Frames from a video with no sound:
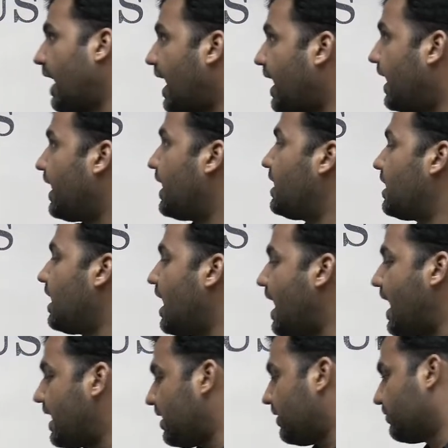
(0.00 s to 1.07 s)
And
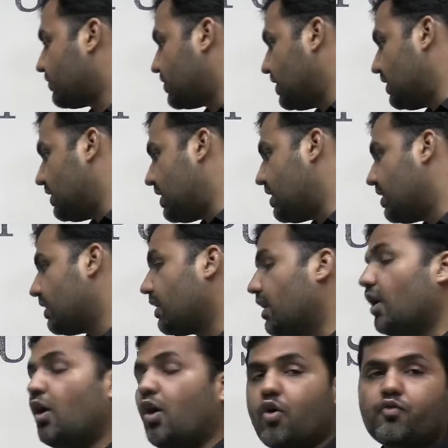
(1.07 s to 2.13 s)
IIFT
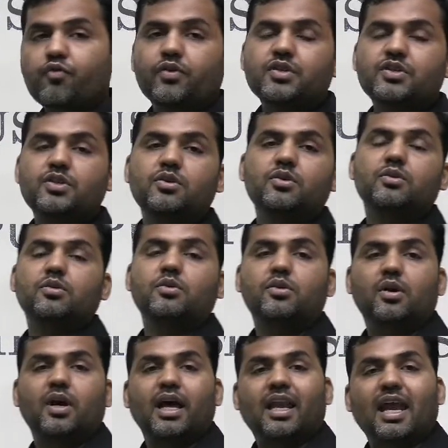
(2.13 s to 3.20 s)
offers
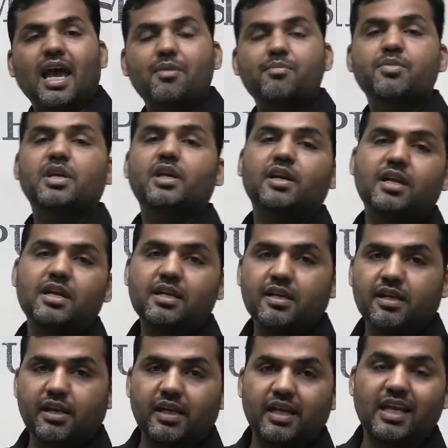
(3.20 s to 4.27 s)
you an MBA
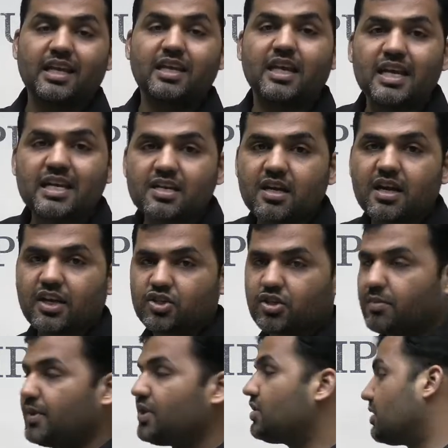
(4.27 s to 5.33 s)
degree in
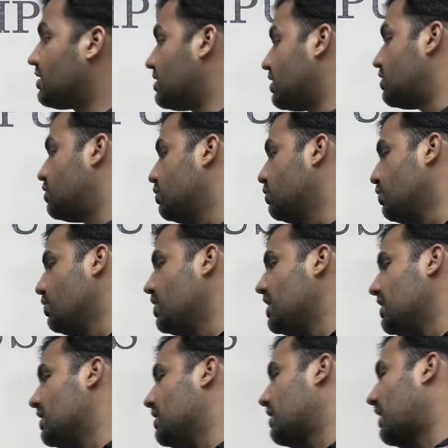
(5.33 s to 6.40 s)
international business. It's a
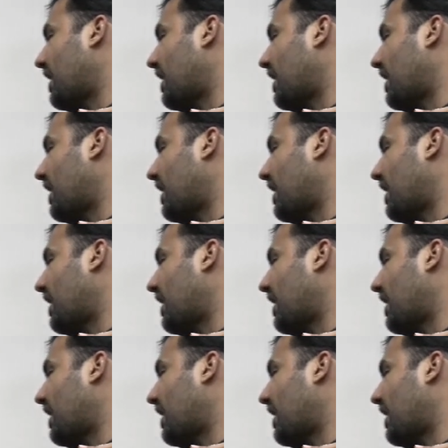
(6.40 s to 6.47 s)
2-year